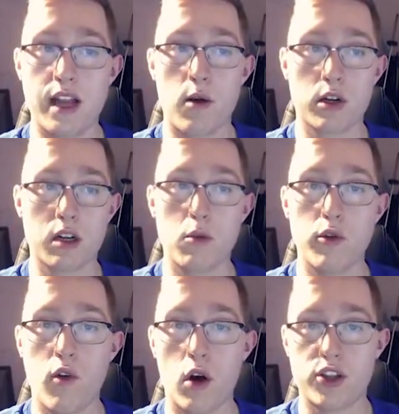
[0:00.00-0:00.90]
Now we're going to
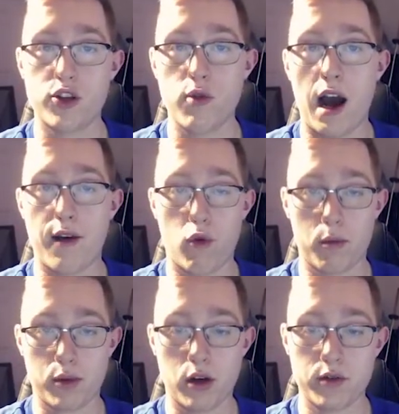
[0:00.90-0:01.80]
move on to
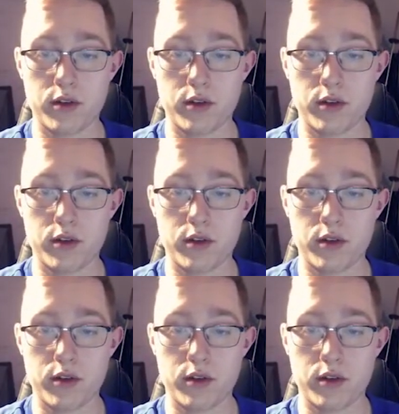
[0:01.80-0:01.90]
I-form close.